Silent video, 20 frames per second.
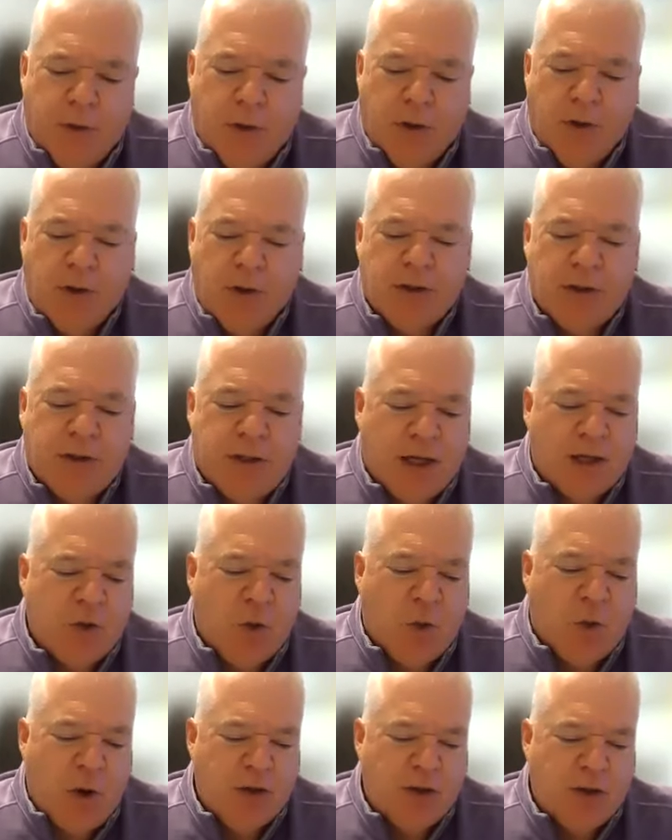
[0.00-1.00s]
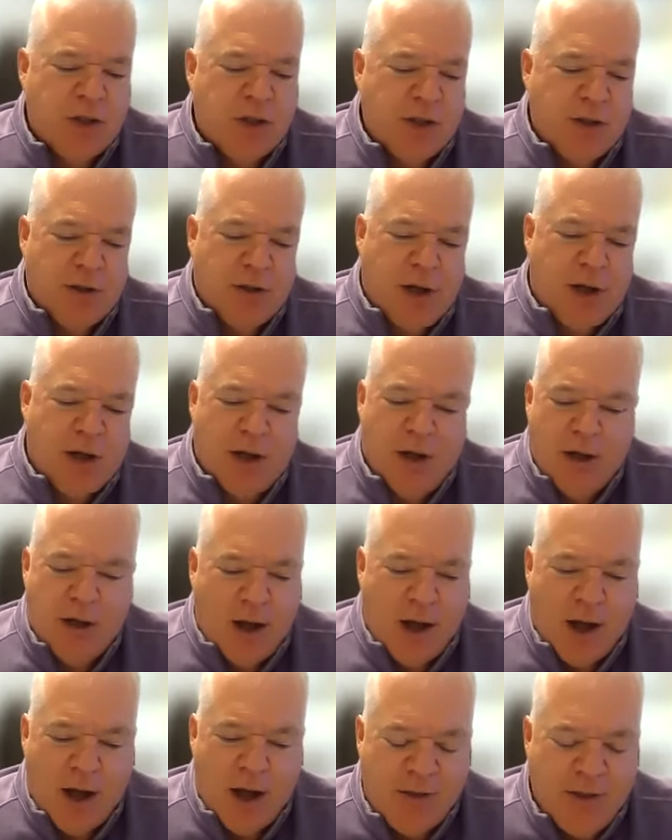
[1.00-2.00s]
you know, this next question,
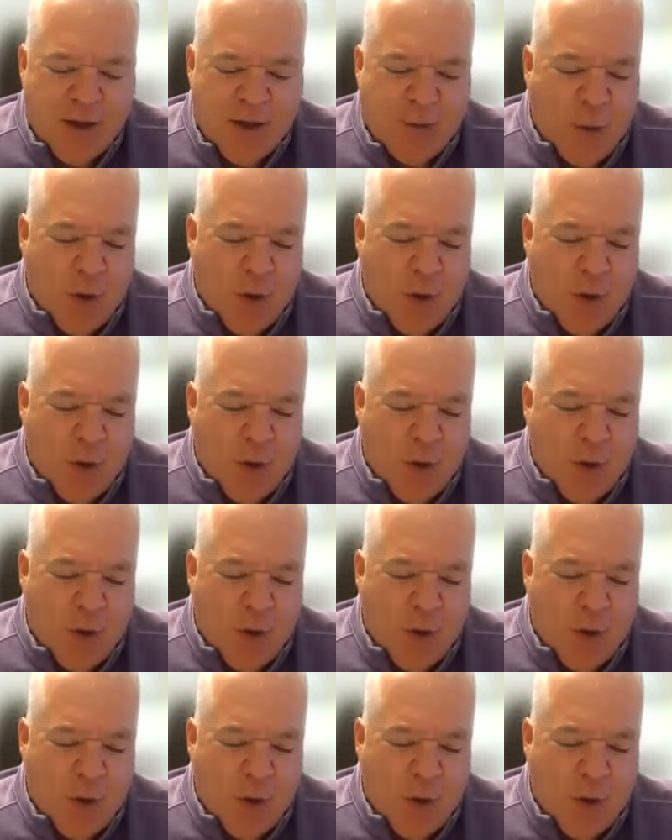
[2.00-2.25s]
I think